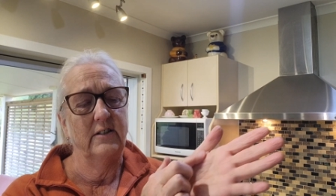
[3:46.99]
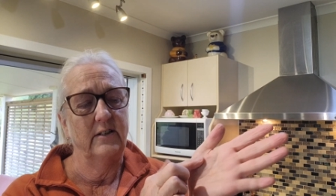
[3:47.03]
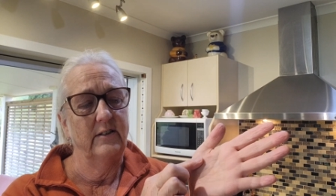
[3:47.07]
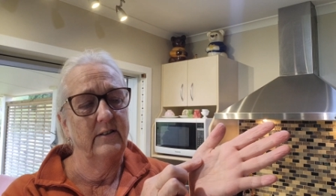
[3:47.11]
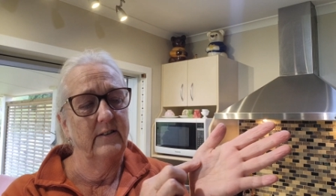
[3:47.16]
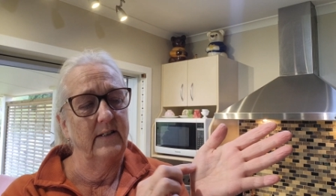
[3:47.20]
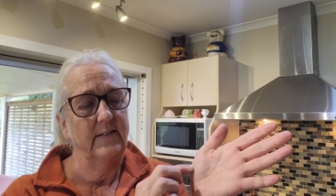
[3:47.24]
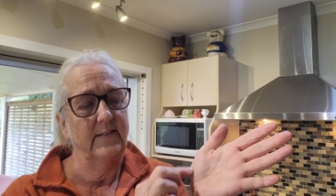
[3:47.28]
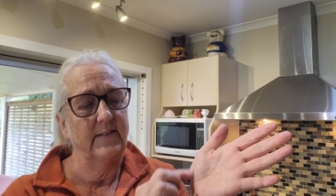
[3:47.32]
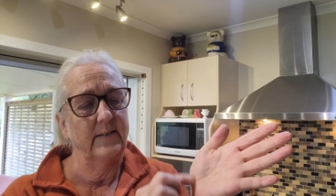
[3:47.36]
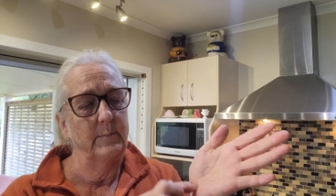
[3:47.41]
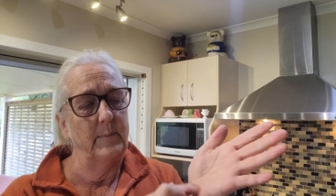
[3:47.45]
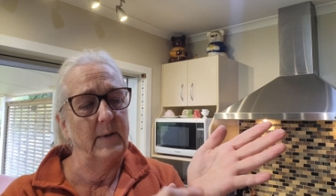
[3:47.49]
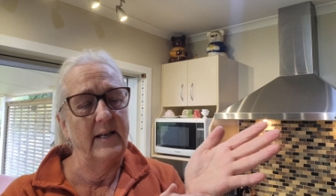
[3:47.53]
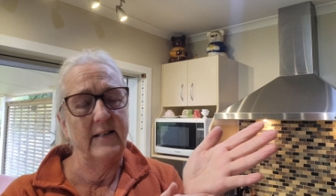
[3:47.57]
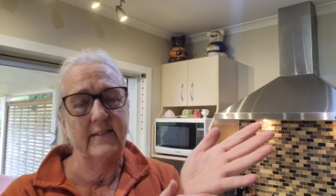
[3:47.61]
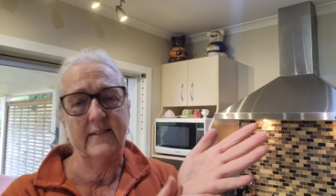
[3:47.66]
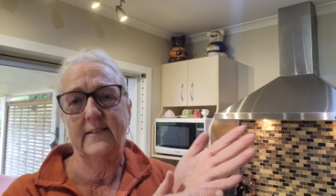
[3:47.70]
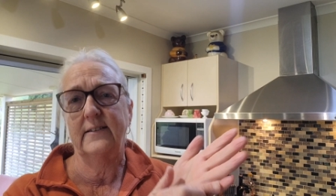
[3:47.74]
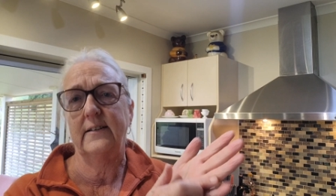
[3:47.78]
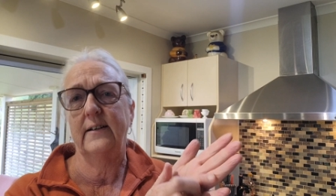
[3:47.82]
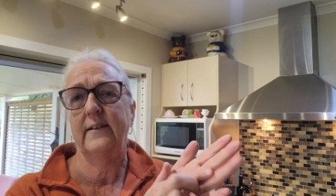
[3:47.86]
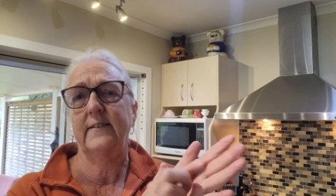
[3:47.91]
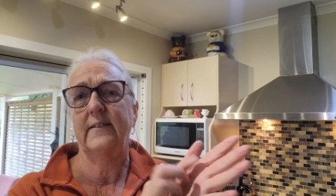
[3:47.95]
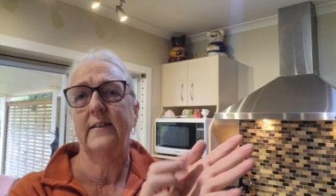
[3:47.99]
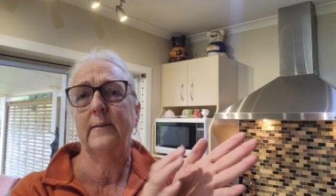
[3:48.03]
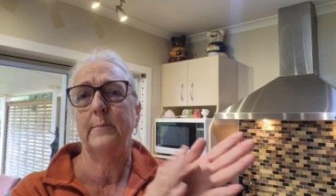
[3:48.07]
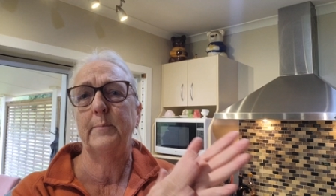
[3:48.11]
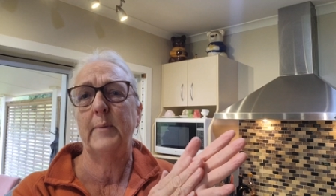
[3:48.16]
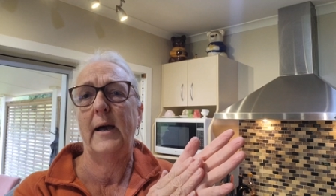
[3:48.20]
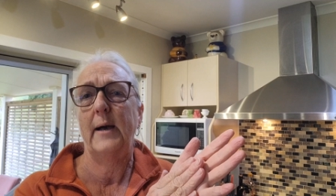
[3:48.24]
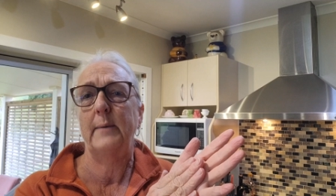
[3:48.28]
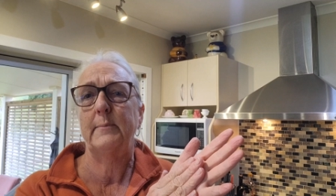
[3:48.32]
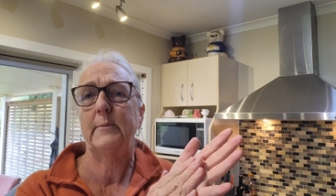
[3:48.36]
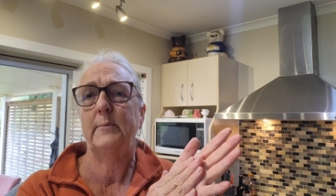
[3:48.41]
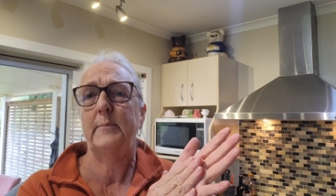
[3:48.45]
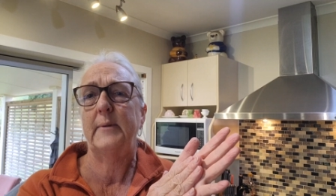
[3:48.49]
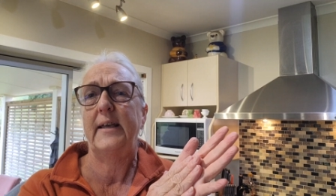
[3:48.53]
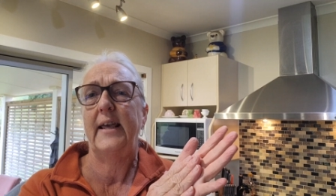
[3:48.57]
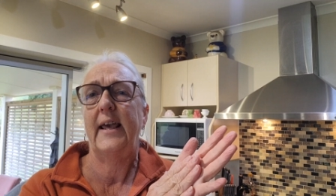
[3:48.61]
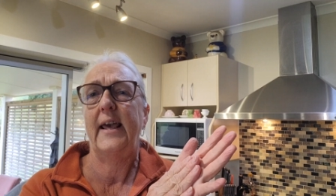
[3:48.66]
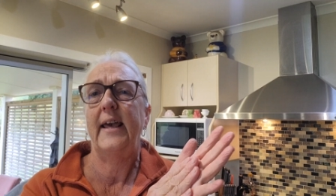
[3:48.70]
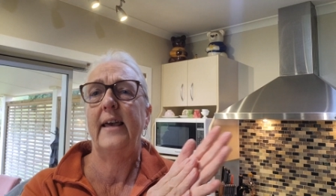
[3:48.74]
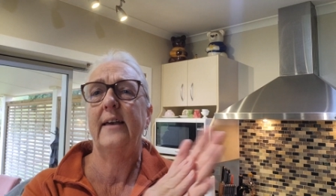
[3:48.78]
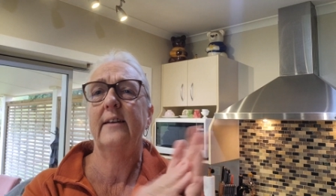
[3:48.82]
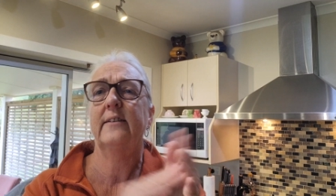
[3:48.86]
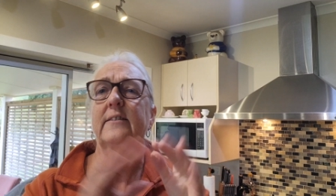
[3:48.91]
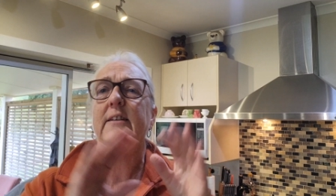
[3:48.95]
Uh, it's about the size of the palm of my
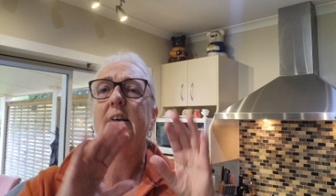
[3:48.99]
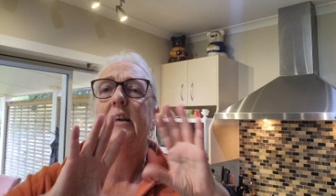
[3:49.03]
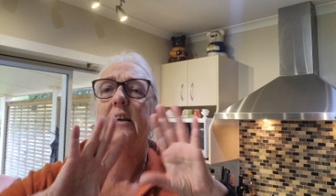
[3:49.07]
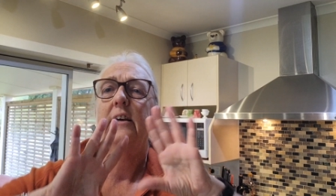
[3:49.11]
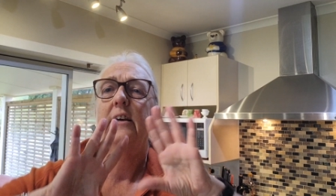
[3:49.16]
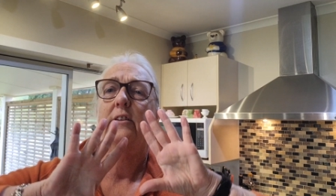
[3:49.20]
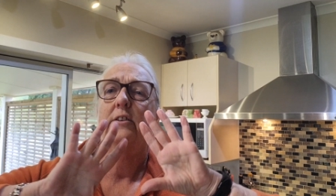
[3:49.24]
hand.